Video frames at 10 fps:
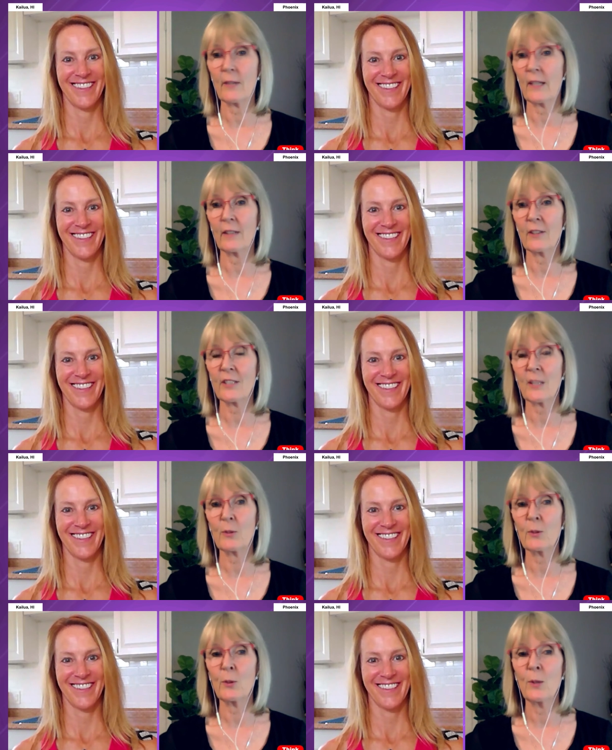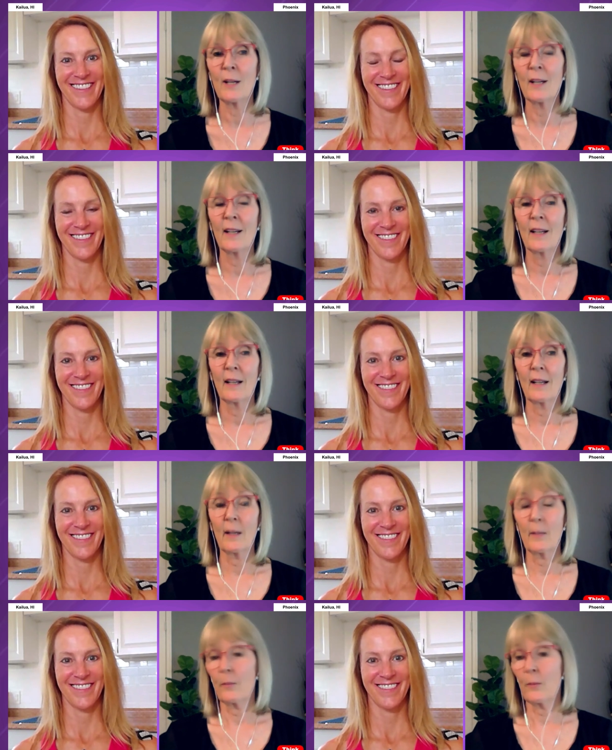Speaker 1: regular step stool,
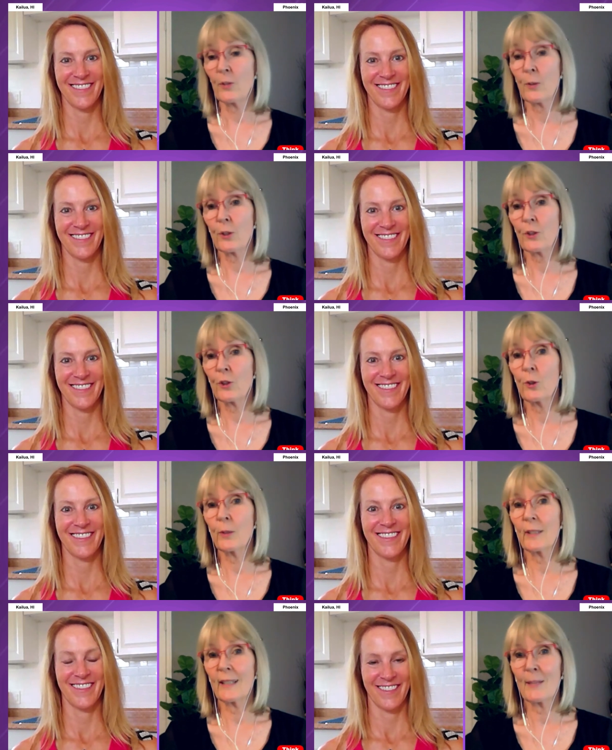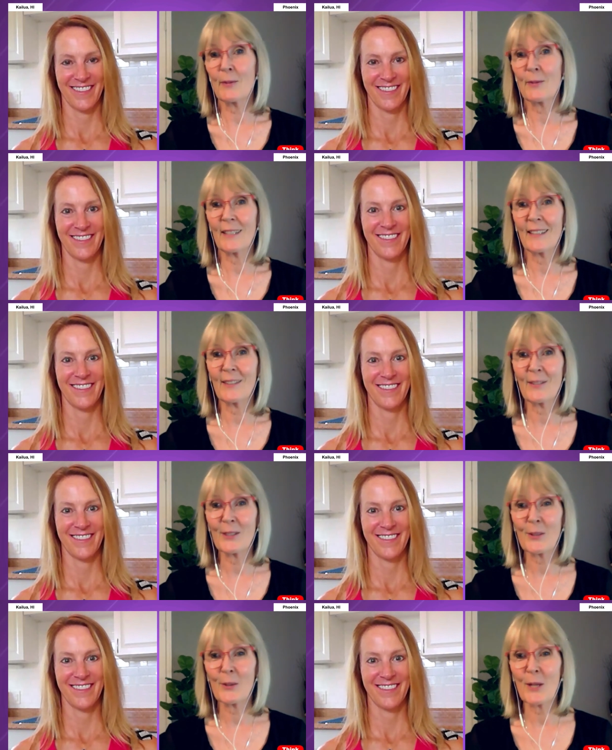uh, which works too, but then I'm afraid as a
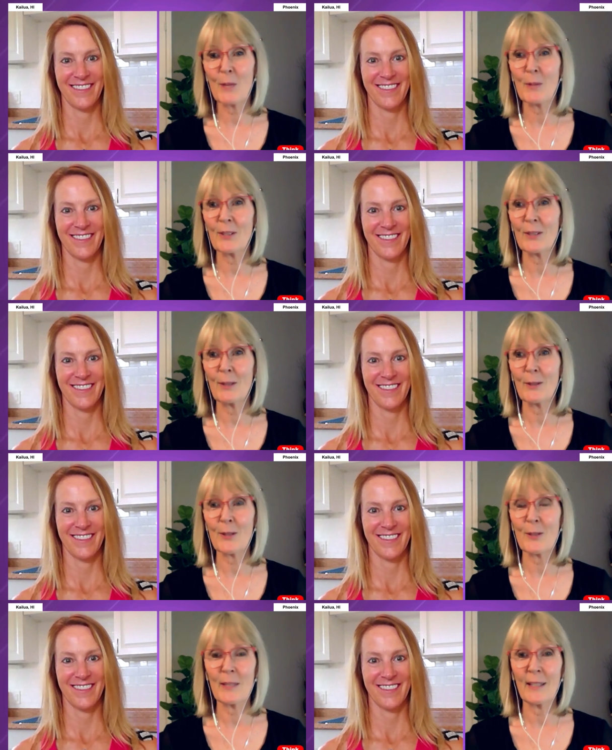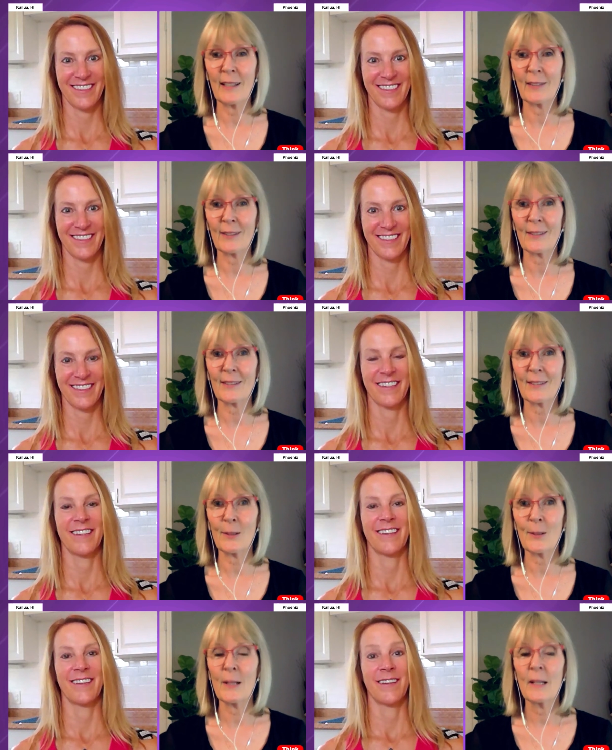physical therapist about tripping hazards.
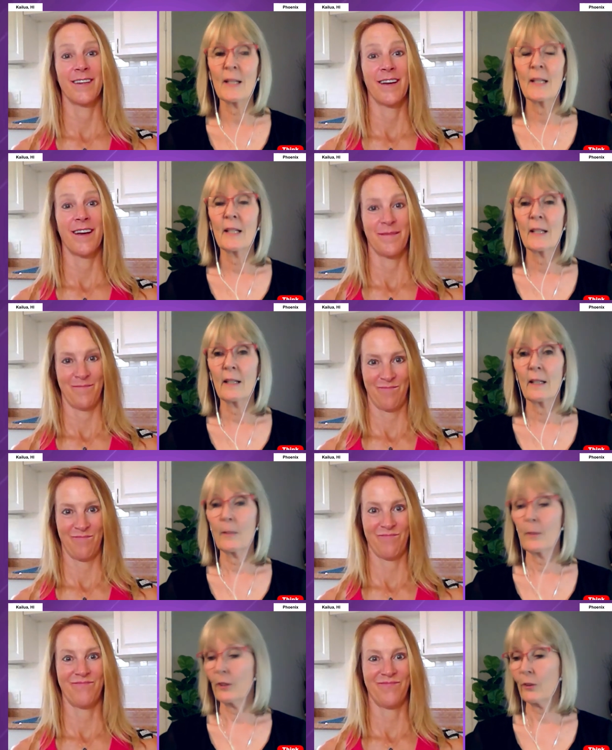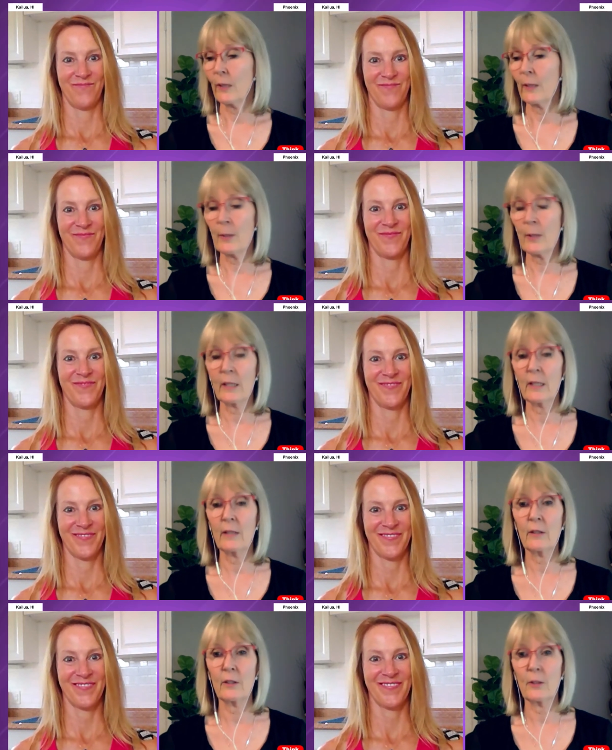So, uh, but a squatty potty,
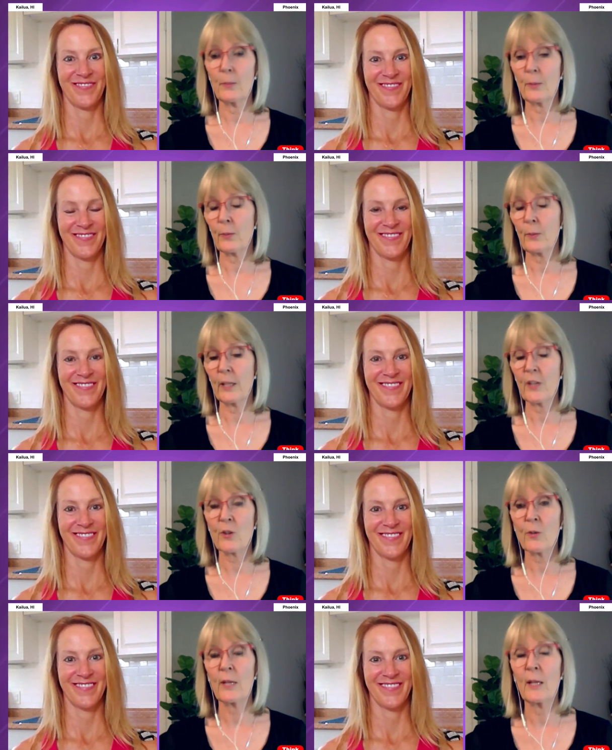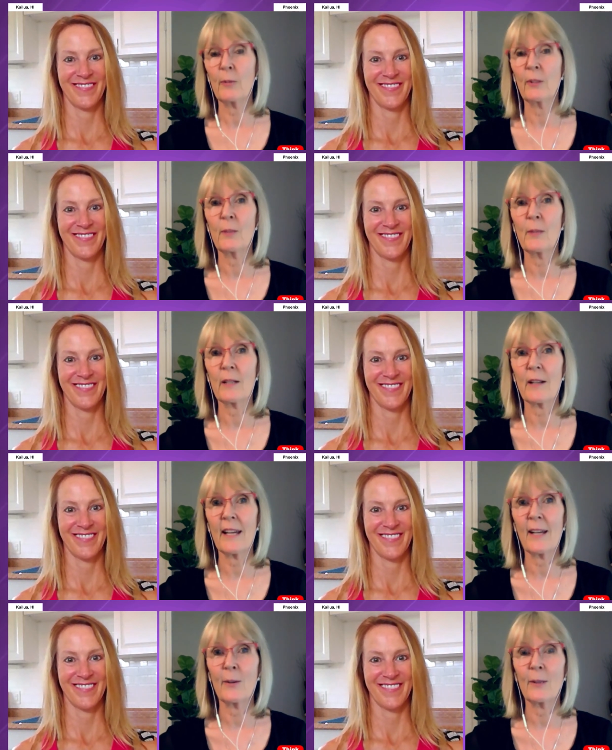you know, you place your hips in a better
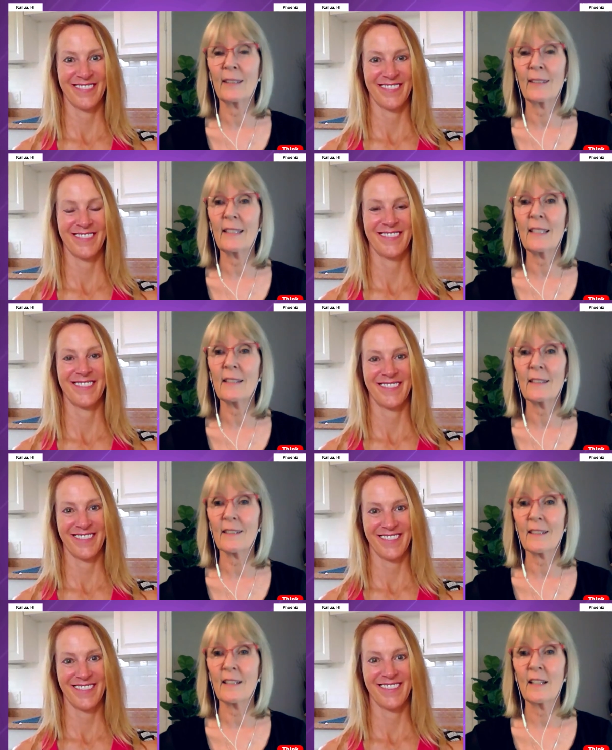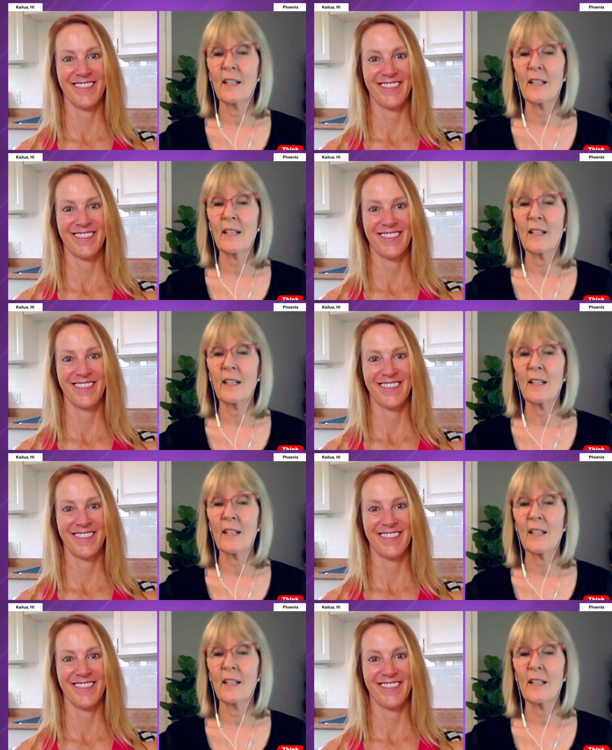angle and it's easier